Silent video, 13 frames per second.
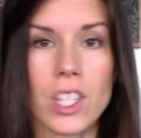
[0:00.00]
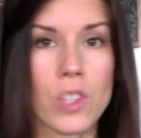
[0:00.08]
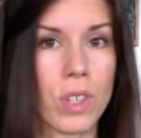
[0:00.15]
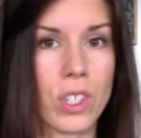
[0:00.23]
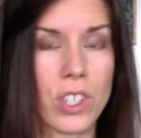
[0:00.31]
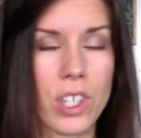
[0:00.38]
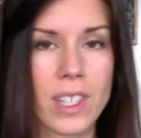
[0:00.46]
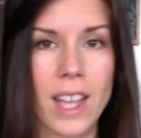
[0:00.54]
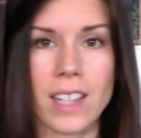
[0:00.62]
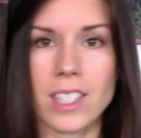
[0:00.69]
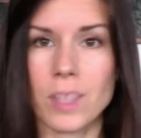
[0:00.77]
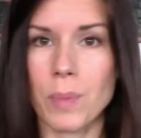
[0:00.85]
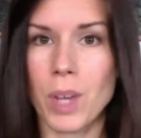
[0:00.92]
You can just
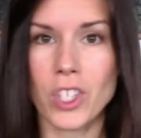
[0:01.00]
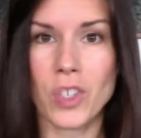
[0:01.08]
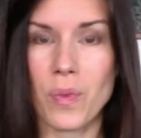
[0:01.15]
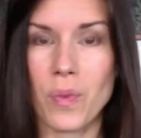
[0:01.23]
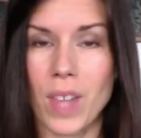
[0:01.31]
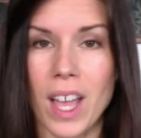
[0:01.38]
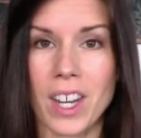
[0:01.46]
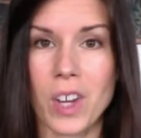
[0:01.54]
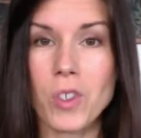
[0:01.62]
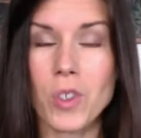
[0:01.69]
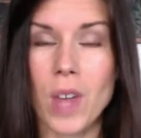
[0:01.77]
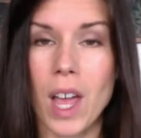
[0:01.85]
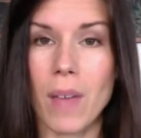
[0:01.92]
ask the patient flat
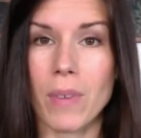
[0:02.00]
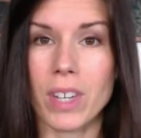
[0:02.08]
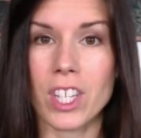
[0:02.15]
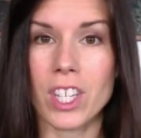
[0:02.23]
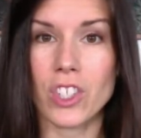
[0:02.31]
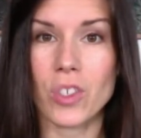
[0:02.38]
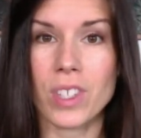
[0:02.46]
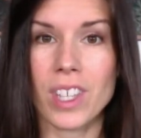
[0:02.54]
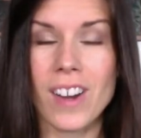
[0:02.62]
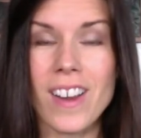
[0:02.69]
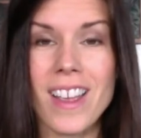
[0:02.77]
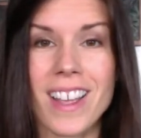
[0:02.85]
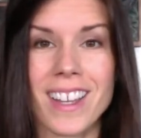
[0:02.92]
out, do you have any issues
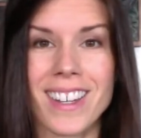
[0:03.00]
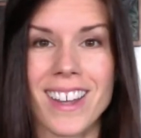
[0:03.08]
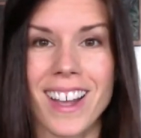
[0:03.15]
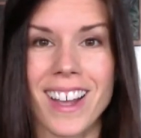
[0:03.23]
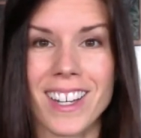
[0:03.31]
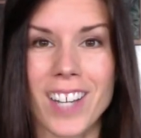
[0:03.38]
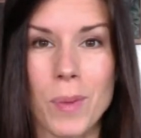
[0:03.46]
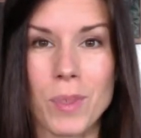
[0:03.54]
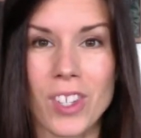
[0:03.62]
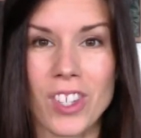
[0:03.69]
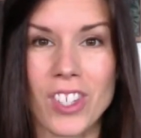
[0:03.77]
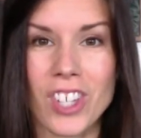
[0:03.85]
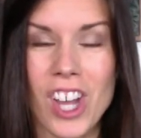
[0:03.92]
there? And 99%
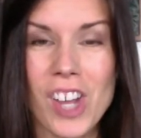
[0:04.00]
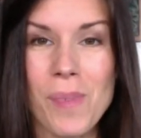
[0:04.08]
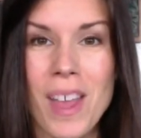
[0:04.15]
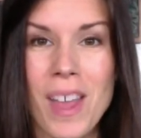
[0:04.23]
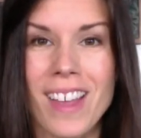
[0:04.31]
of the time,